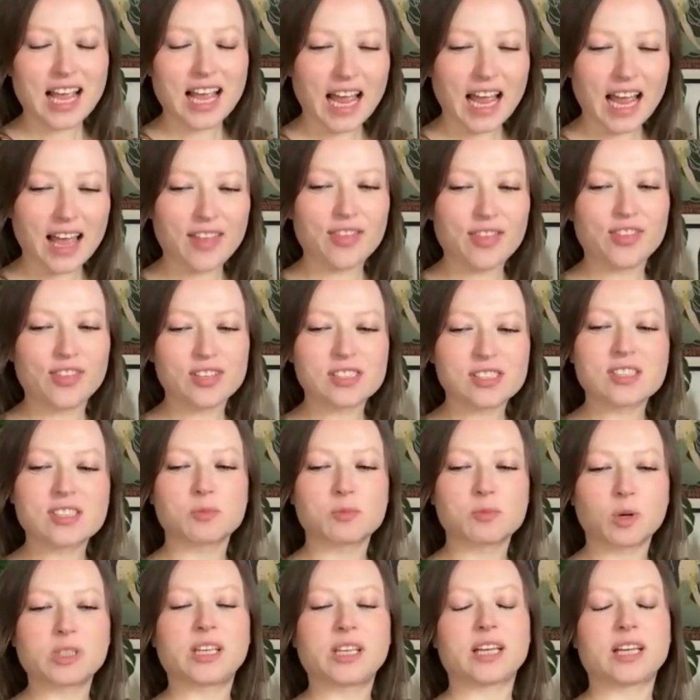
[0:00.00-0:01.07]
And this is
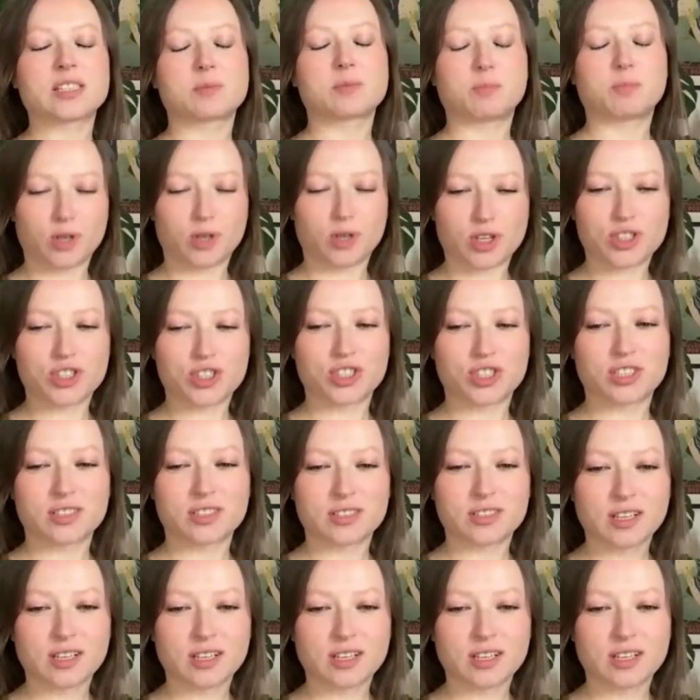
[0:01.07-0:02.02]
what gets pushed.